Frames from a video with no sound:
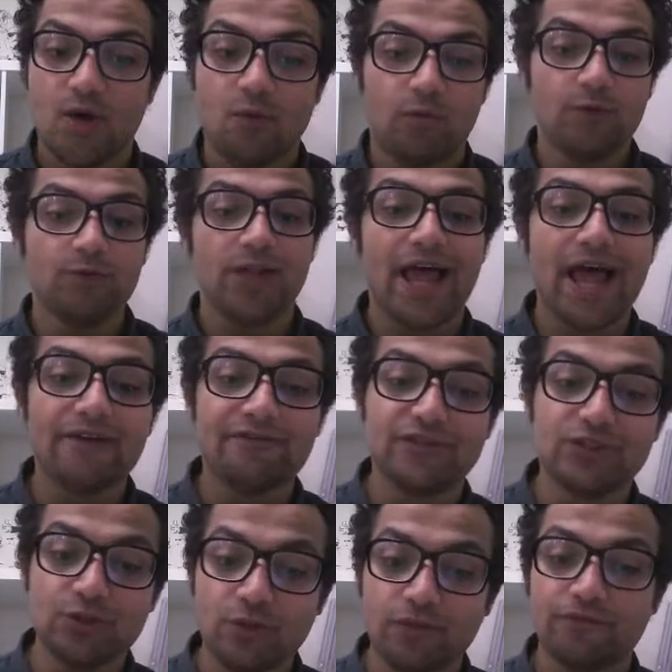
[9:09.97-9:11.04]
We will have
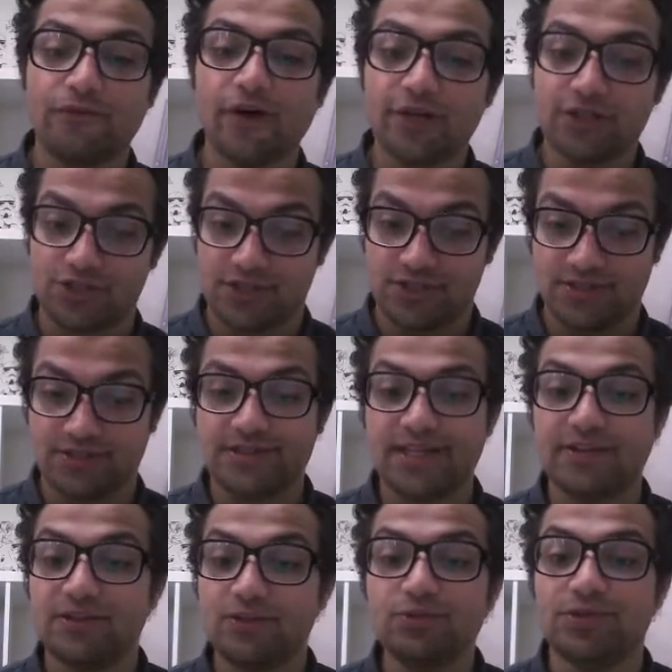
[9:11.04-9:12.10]
two functions
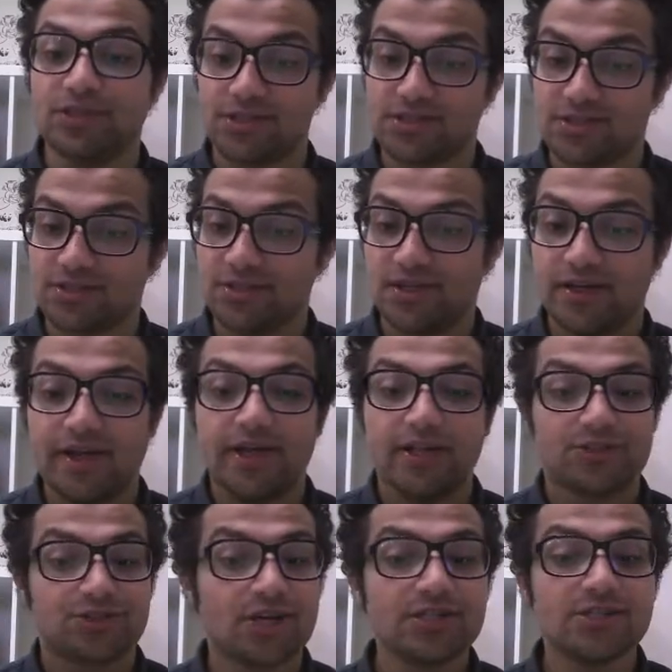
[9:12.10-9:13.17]
that do this,
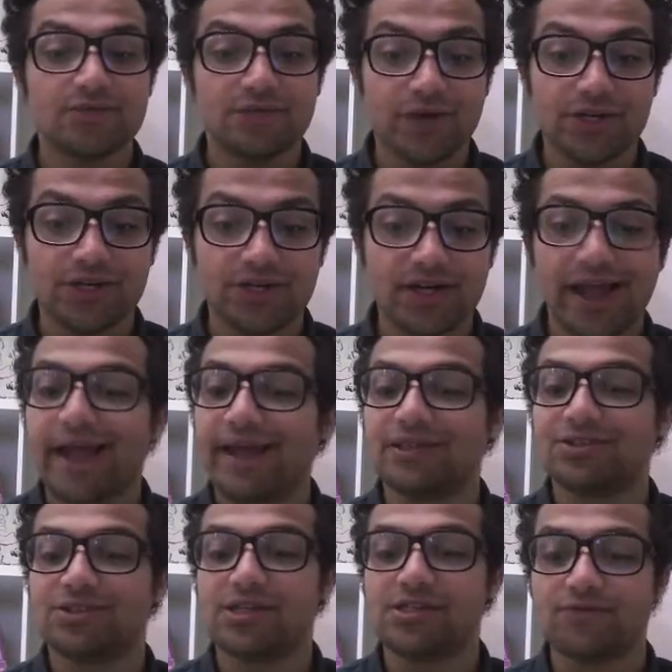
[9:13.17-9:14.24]
transfer
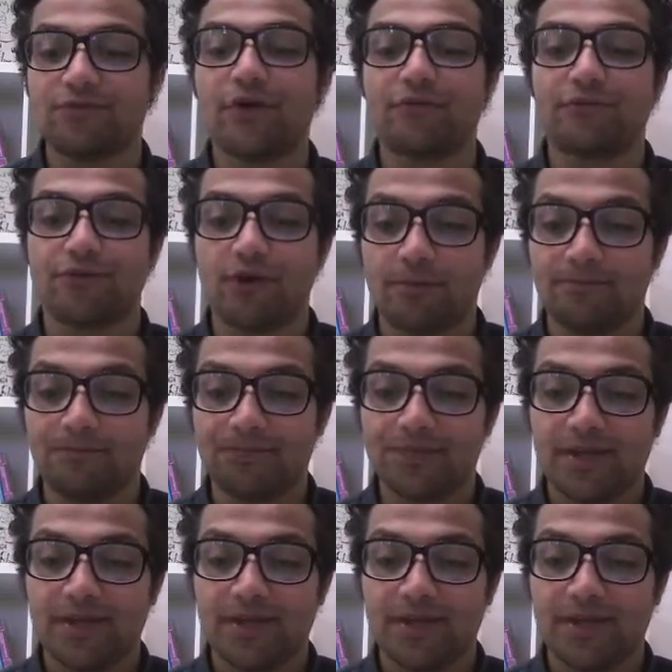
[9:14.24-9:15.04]
and transfer from.